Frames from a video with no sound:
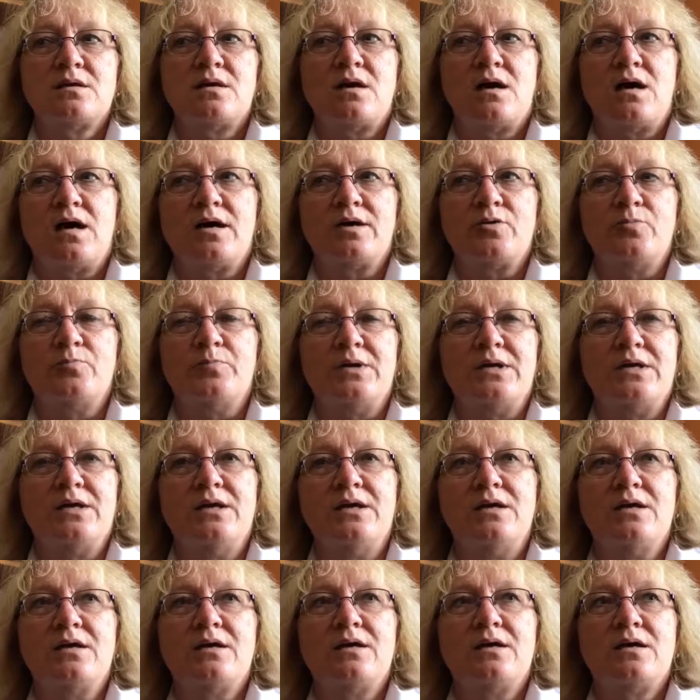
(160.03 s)
A higher
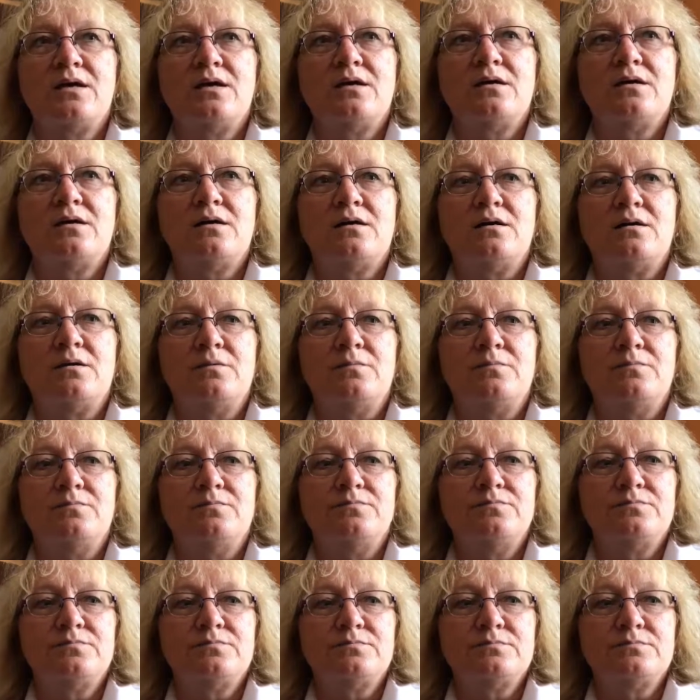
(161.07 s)
being, um,